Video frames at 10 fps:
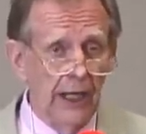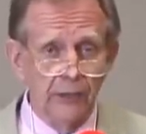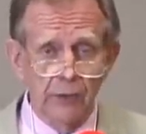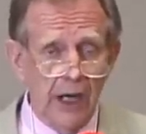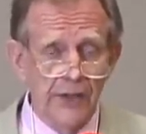
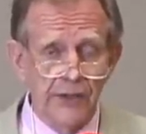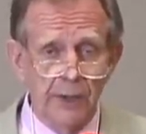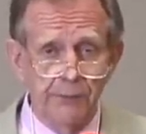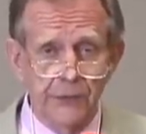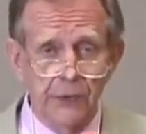and rise
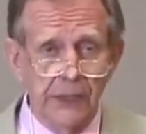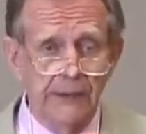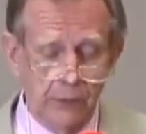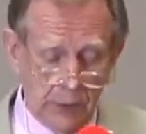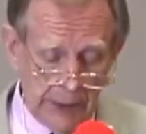up to
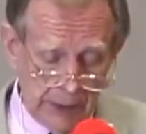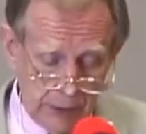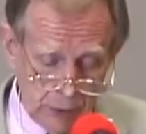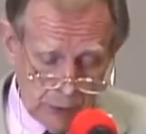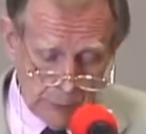live
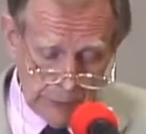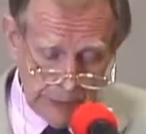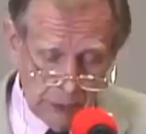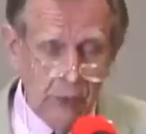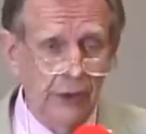quite
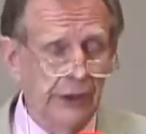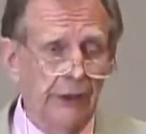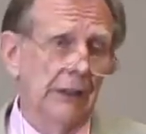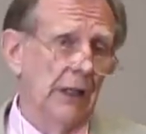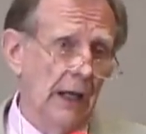normal and
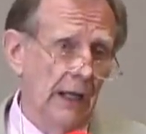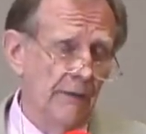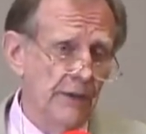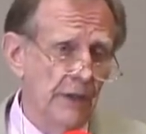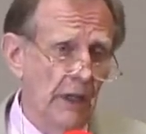ordinary
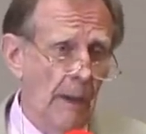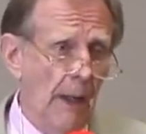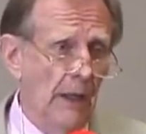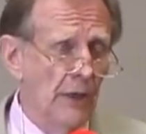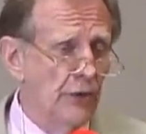lives.
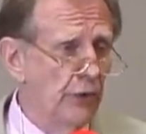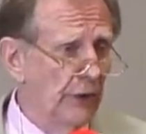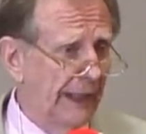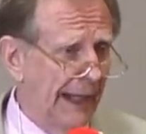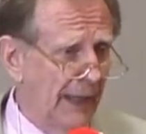So
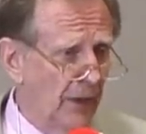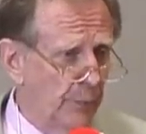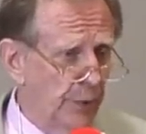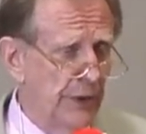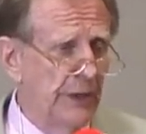you
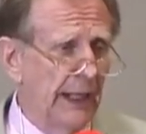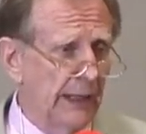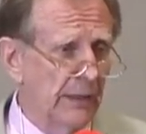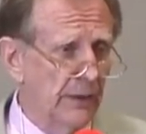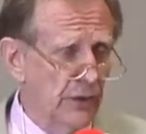cannot
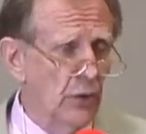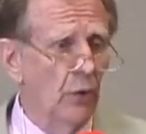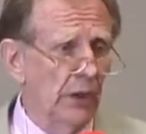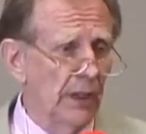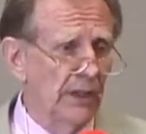predict
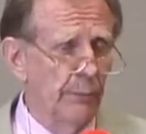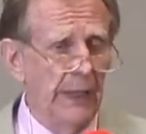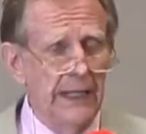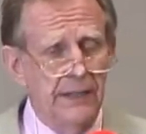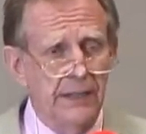solely on the
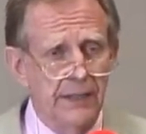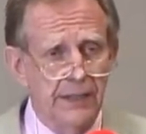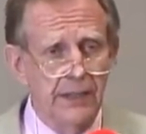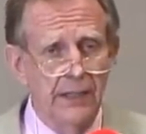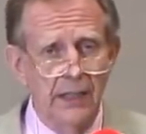
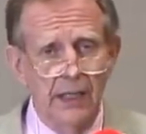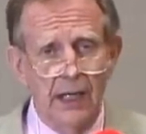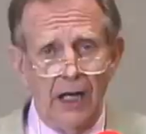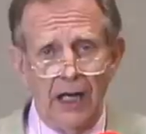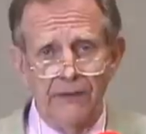basis
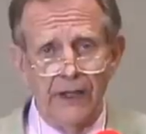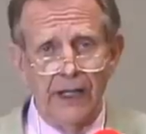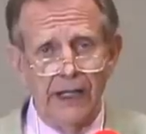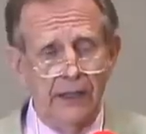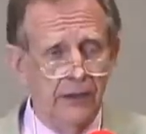of
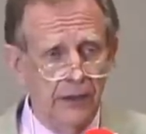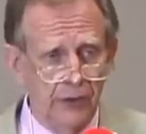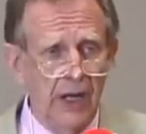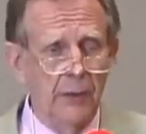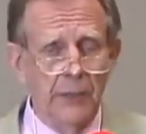a
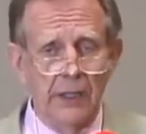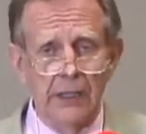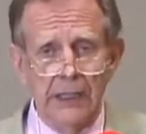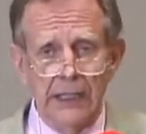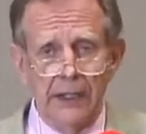
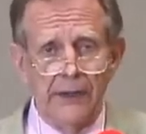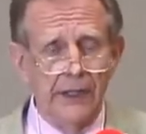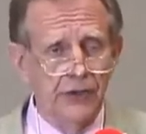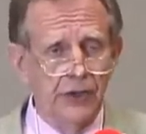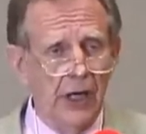trauma
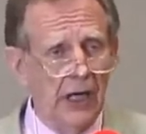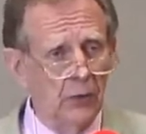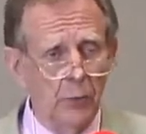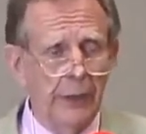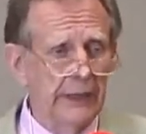that a
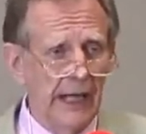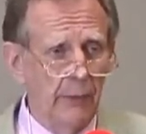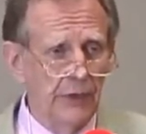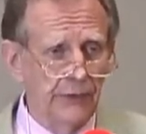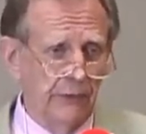child would be
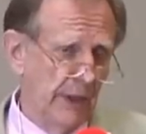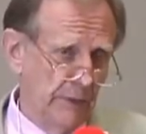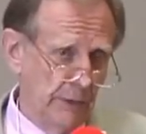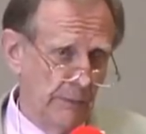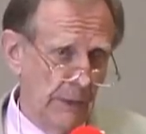damaged
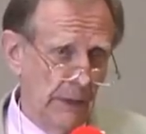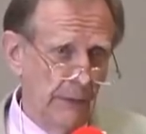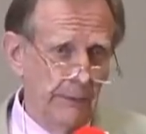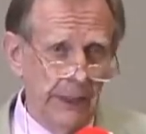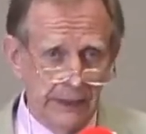forever.
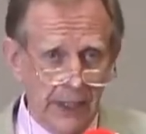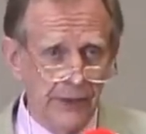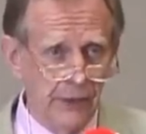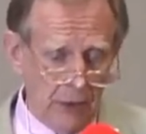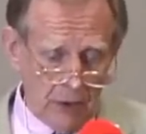It
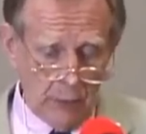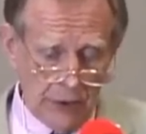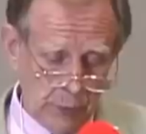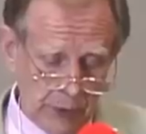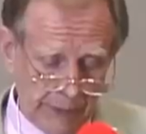doesn't
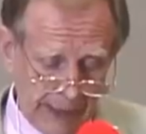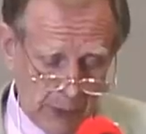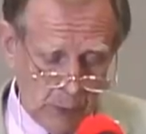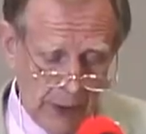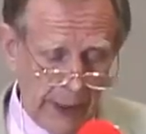always work
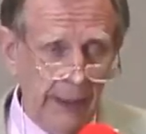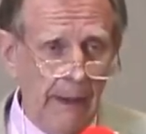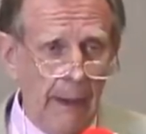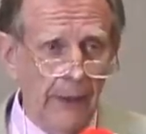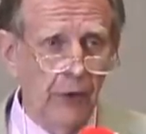that way.
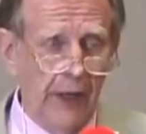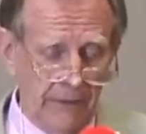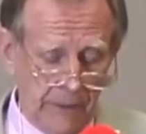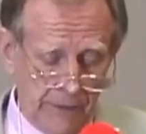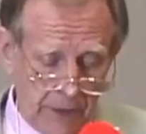You
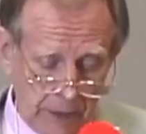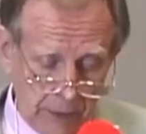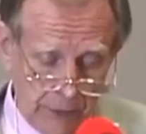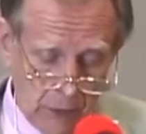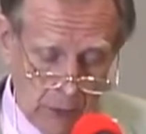have to
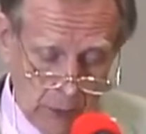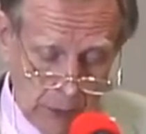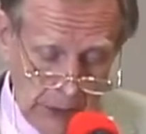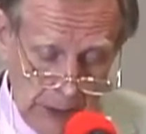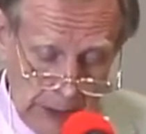follow the
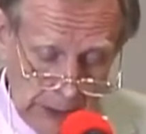whole